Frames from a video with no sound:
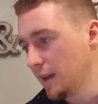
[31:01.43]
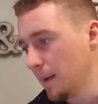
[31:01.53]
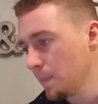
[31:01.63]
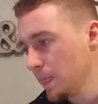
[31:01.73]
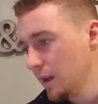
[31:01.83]

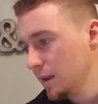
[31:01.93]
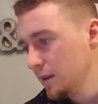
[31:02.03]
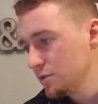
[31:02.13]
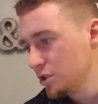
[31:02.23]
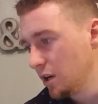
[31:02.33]
cap.
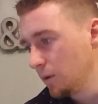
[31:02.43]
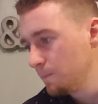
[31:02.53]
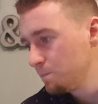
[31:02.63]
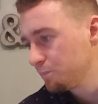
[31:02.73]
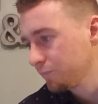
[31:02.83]
So
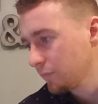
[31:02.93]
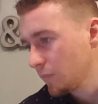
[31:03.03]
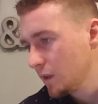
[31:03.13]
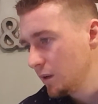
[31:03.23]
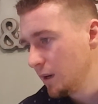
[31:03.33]

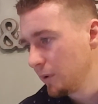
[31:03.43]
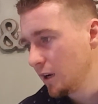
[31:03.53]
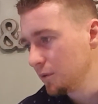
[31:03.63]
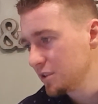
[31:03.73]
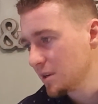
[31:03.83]
here we
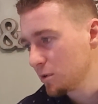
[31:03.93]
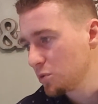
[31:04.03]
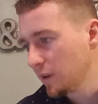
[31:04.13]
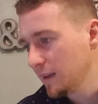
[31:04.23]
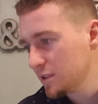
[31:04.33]
go. December
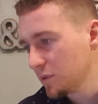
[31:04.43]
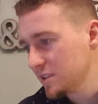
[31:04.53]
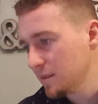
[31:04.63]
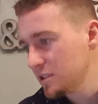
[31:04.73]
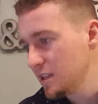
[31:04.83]
29,
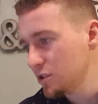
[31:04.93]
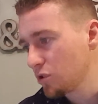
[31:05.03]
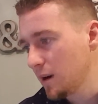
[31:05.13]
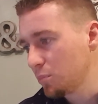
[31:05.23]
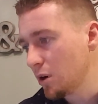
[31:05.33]
2017,
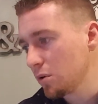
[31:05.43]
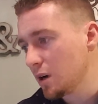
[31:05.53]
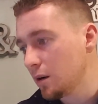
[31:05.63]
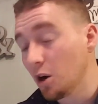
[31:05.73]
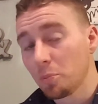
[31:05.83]
Tron
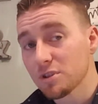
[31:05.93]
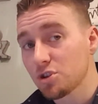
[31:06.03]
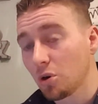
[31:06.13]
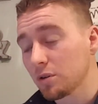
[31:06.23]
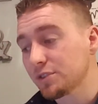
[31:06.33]
protocol open
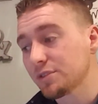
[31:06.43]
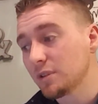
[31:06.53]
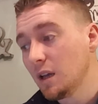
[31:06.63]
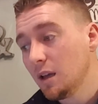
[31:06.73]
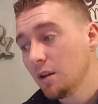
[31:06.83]
source.
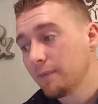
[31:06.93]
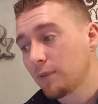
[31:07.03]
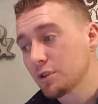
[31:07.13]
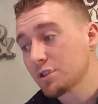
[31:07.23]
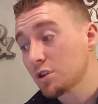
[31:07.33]

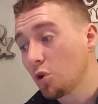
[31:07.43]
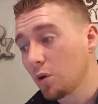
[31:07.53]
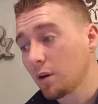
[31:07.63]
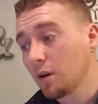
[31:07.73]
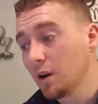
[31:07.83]
First
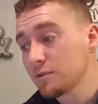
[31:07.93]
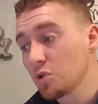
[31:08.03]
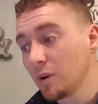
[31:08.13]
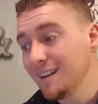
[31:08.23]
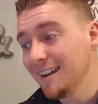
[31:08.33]
quarter of
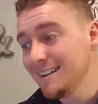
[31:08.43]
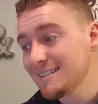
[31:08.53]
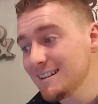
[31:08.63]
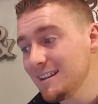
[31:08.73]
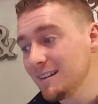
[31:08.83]

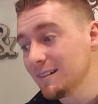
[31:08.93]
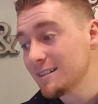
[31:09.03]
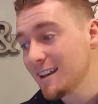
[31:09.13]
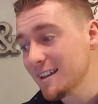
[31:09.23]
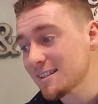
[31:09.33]
2018,
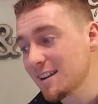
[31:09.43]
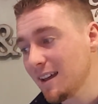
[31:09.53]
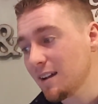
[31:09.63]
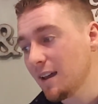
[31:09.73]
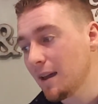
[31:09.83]

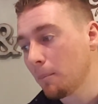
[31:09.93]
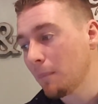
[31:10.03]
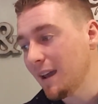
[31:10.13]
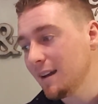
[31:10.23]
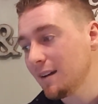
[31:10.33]
testnet and
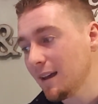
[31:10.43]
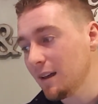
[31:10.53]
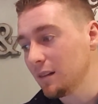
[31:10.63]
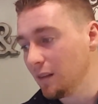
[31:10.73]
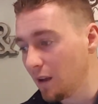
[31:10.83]

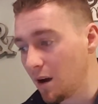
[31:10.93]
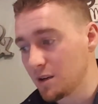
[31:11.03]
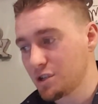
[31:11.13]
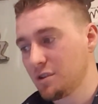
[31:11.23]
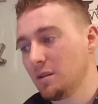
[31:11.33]
mainnet
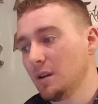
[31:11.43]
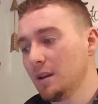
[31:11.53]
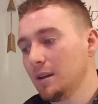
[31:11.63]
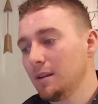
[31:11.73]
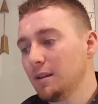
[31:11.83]
launch.
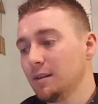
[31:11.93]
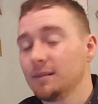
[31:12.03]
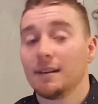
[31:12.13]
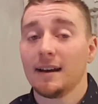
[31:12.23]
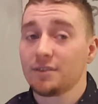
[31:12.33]

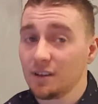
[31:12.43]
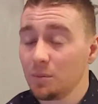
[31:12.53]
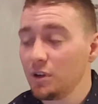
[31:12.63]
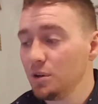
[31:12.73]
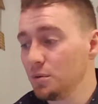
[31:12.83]
That's going to
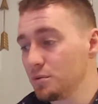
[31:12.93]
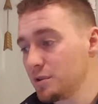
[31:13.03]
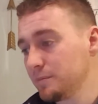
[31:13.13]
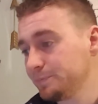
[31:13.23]
be huge.